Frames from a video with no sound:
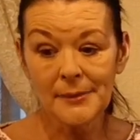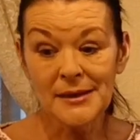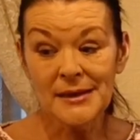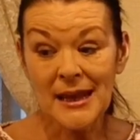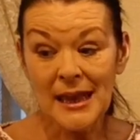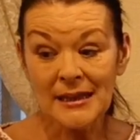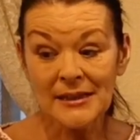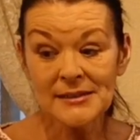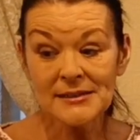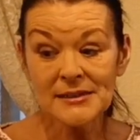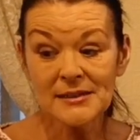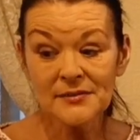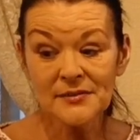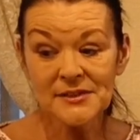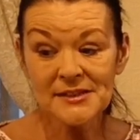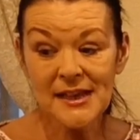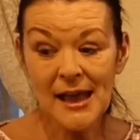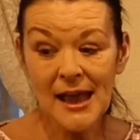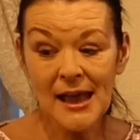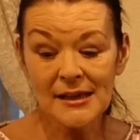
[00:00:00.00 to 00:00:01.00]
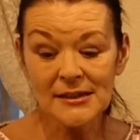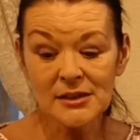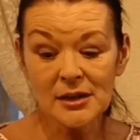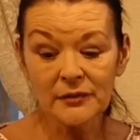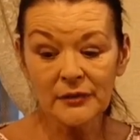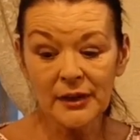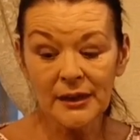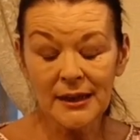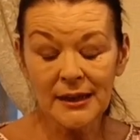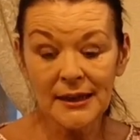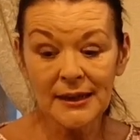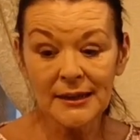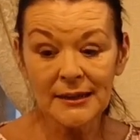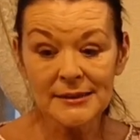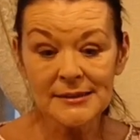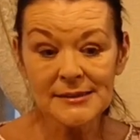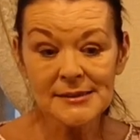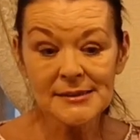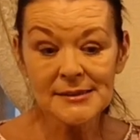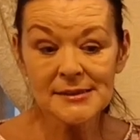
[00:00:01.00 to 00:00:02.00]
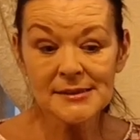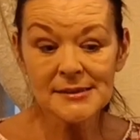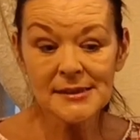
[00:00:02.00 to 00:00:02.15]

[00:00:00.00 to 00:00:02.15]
negative side of it is